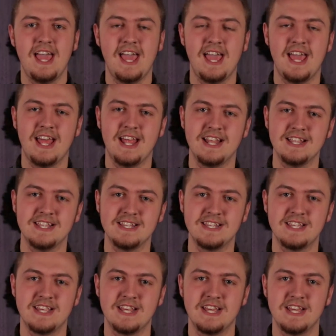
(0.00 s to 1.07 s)
and
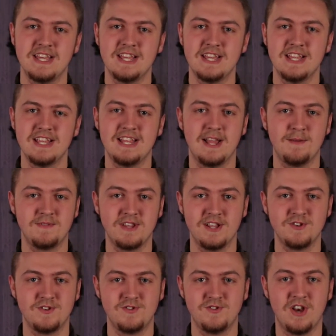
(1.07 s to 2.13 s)
kept
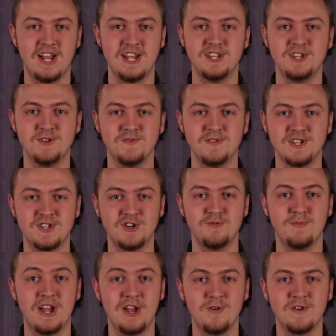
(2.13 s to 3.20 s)
on trying to assert
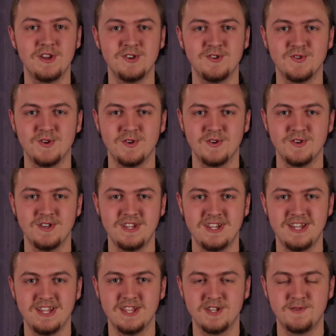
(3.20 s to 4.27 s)
my own control
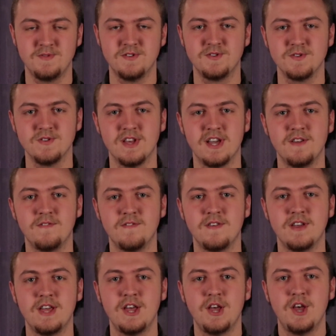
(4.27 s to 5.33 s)
in the spiritual life.
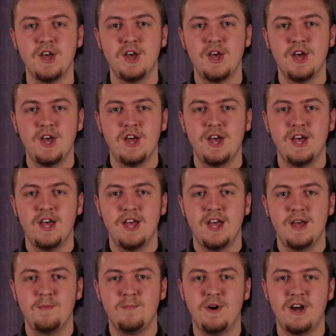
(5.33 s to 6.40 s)

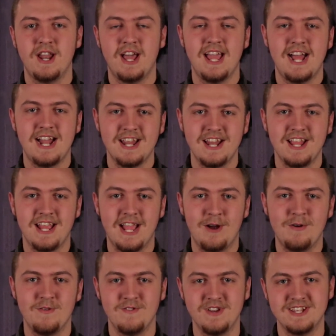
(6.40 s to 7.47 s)
But I had an
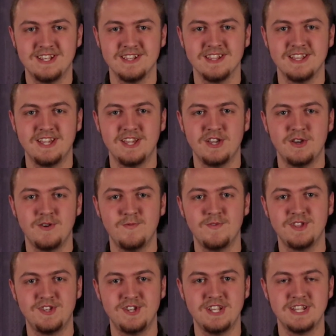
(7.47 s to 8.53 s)
encounter recently
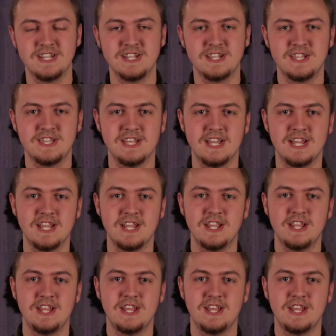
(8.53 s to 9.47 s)
with Jesus that